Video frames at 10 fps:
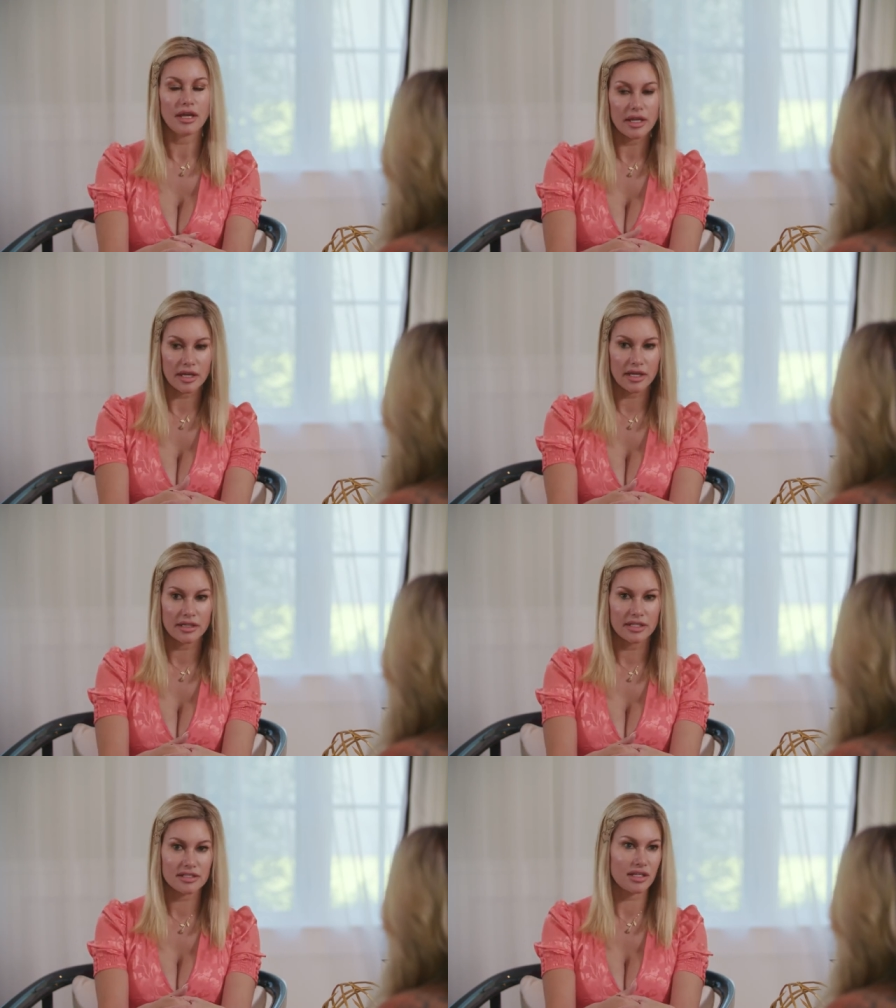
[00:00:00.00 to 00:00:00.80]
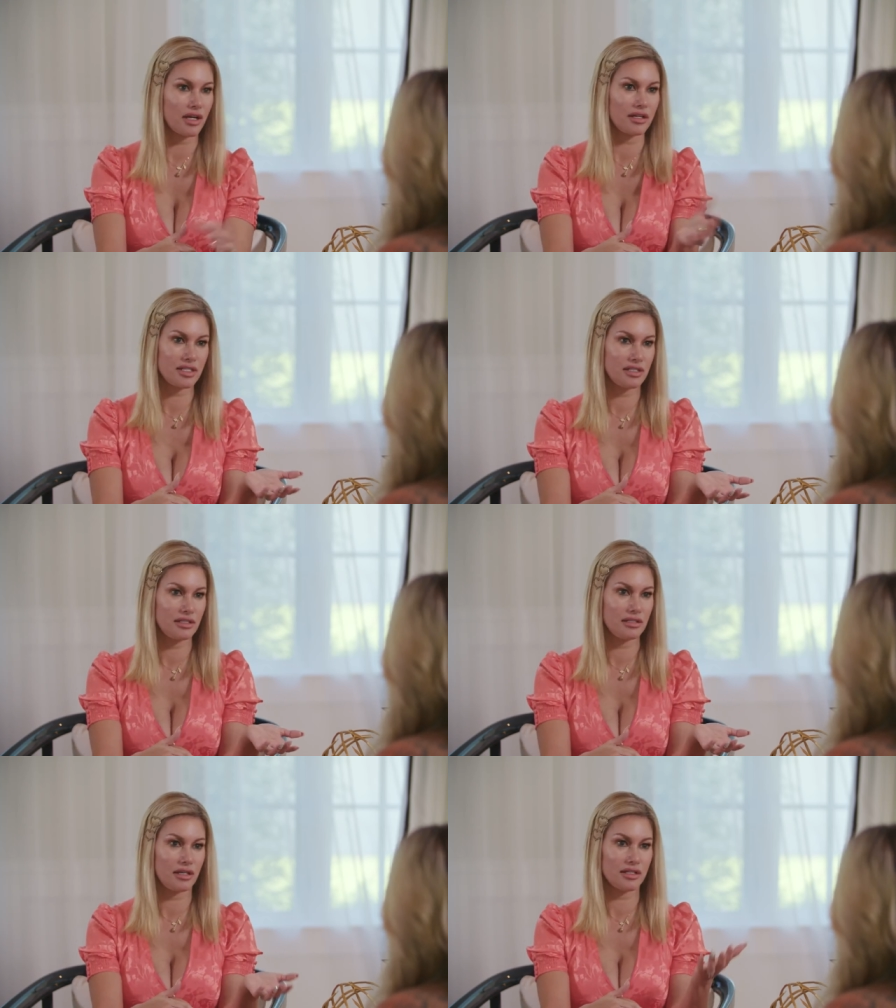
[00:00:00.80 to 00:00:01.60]
And it's on
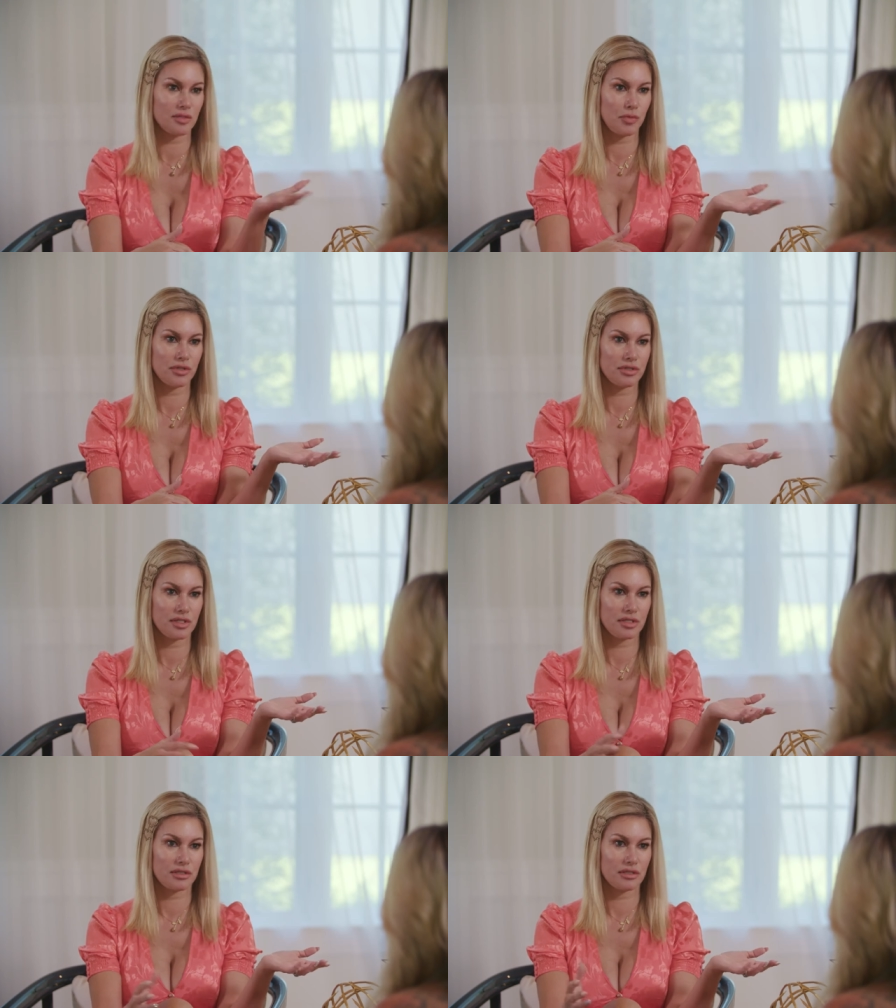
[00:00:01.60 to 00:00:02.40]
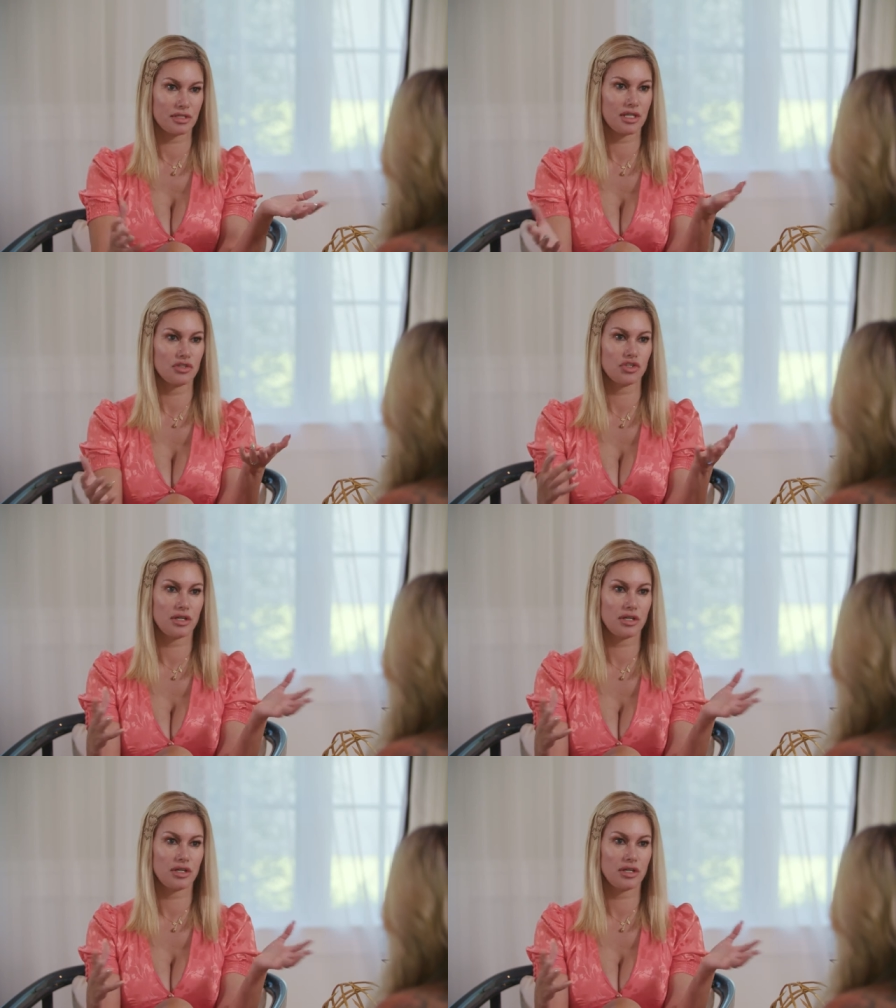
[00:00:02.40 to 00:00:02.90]
Ozzy Osbourne's station,